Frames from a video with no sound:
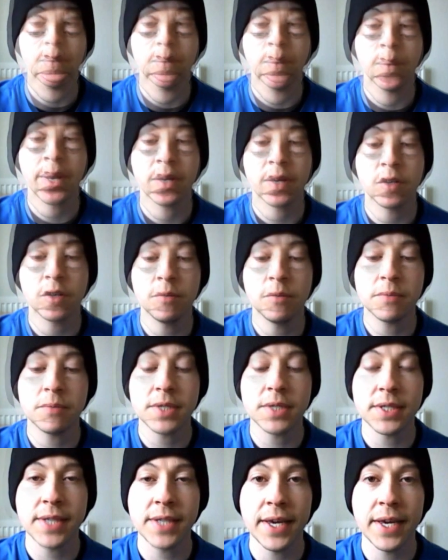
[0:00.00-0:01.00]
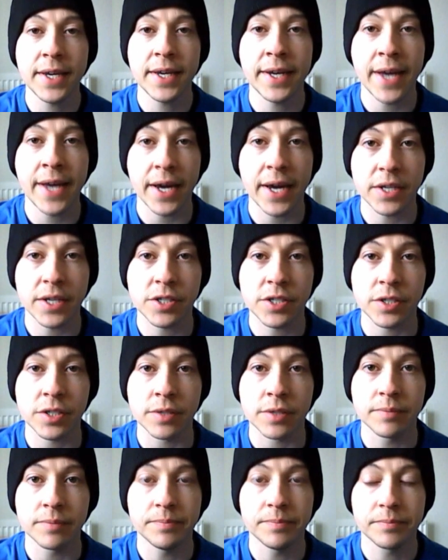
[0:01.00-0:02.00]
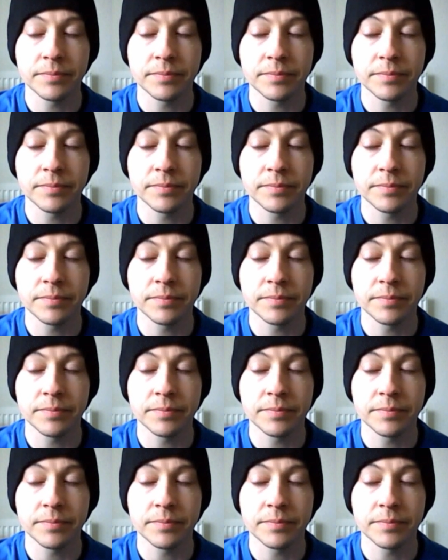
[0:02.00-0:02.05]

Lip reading: When it comes to taking action,